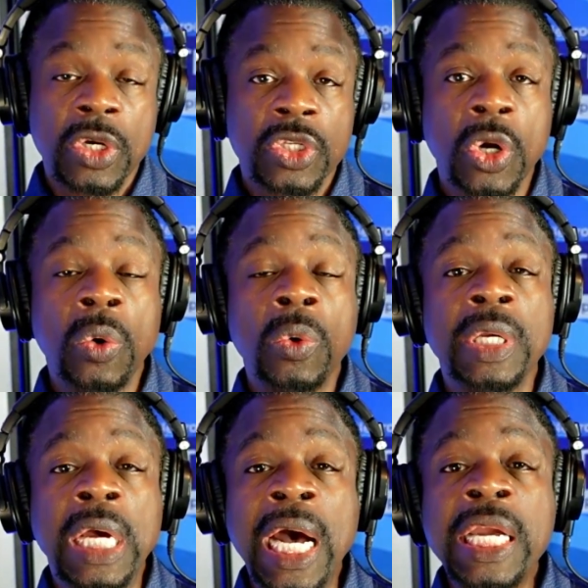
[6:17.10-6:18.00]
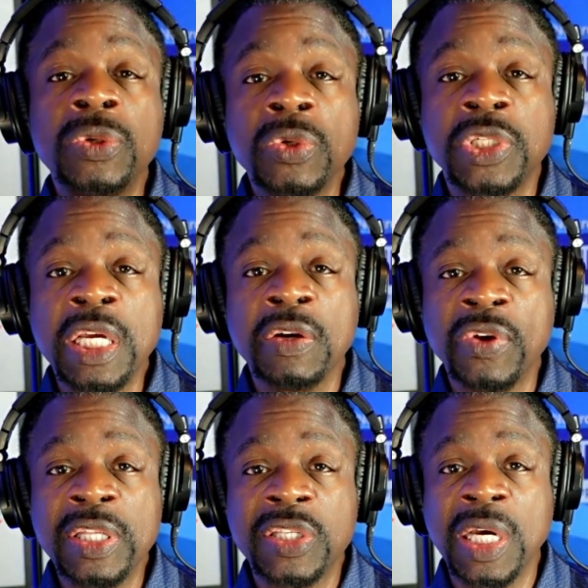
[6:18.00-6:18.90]
So I either did
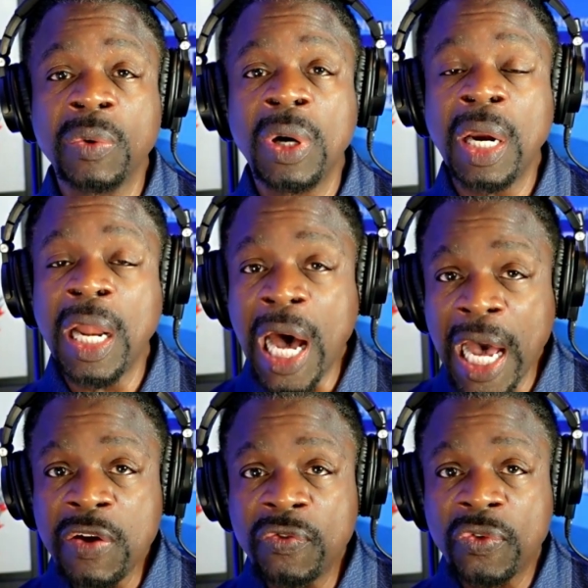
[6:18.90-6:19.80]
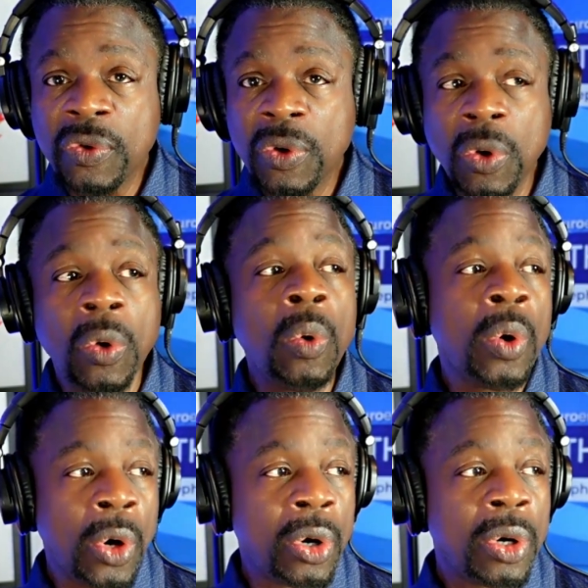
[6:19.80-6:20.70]
events that were live,
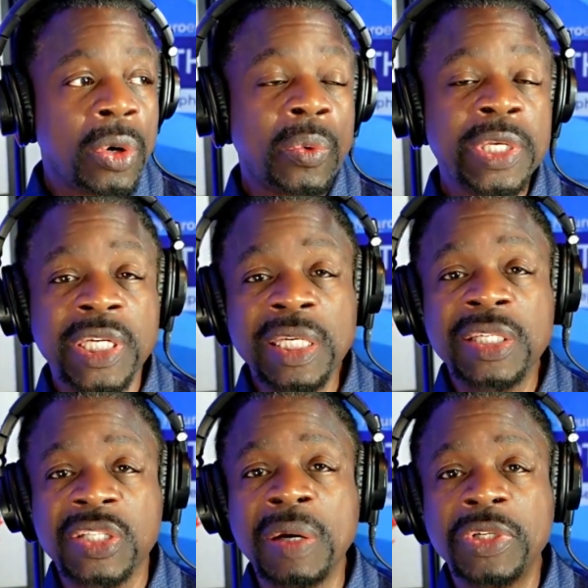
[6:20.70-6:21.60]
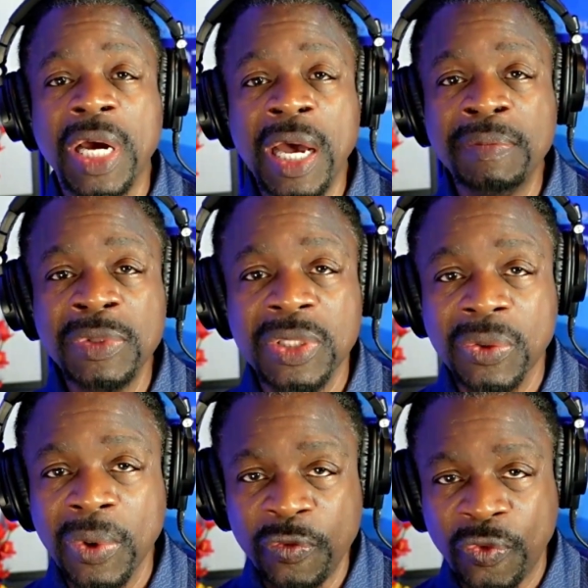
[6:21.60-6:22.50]
or we did sometimes,
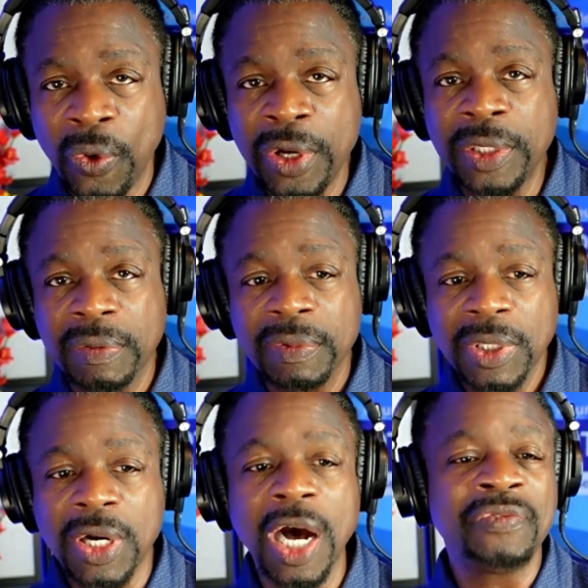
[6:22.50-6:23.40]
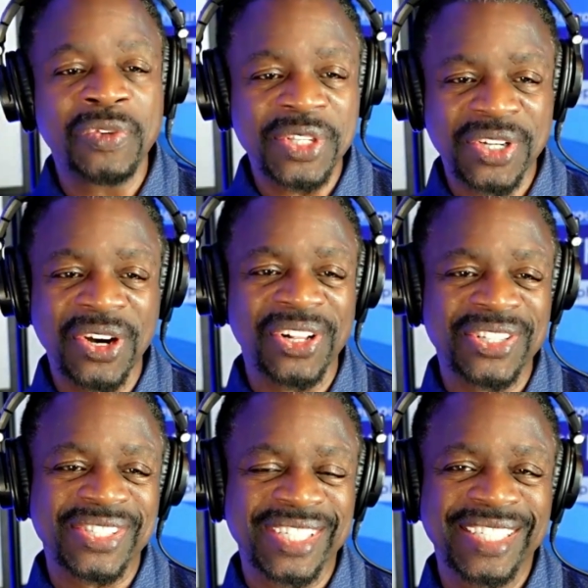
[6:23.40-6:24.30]
wait for it, conference
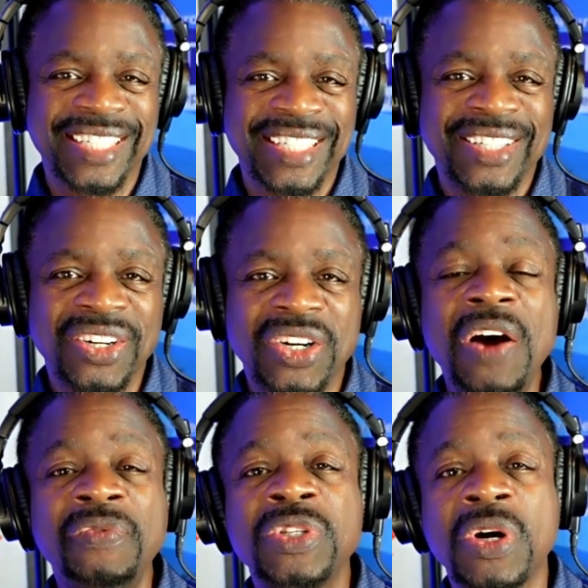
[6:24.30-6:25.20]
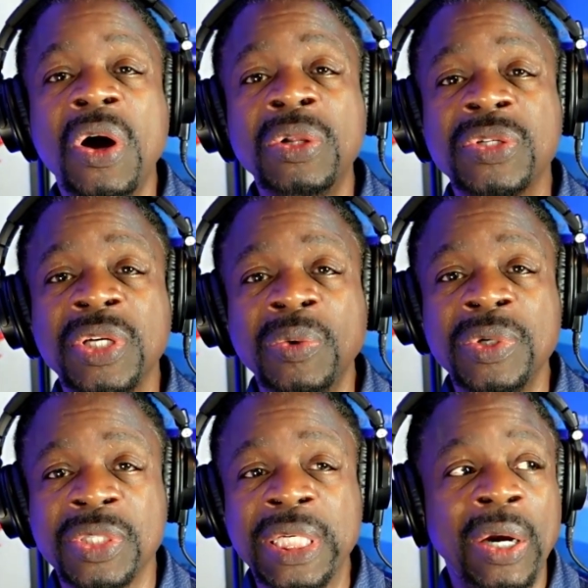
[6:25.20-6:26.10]
calls. Conference calls, there
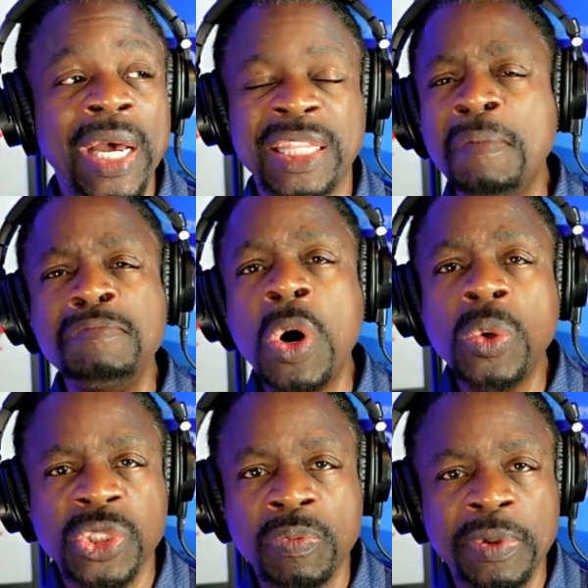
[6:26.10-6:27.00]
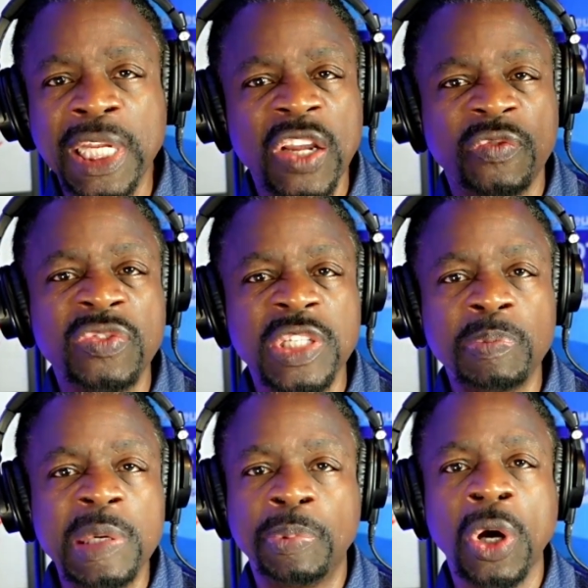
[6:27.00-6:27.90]
was, at the most, there'd be like 50
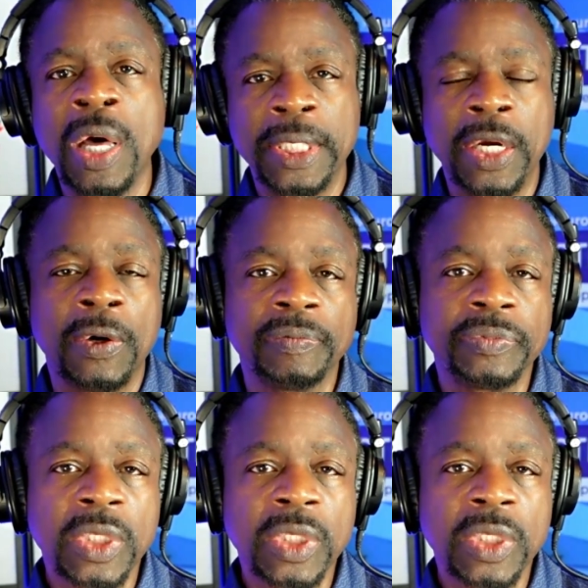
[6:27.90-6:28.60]
people on there.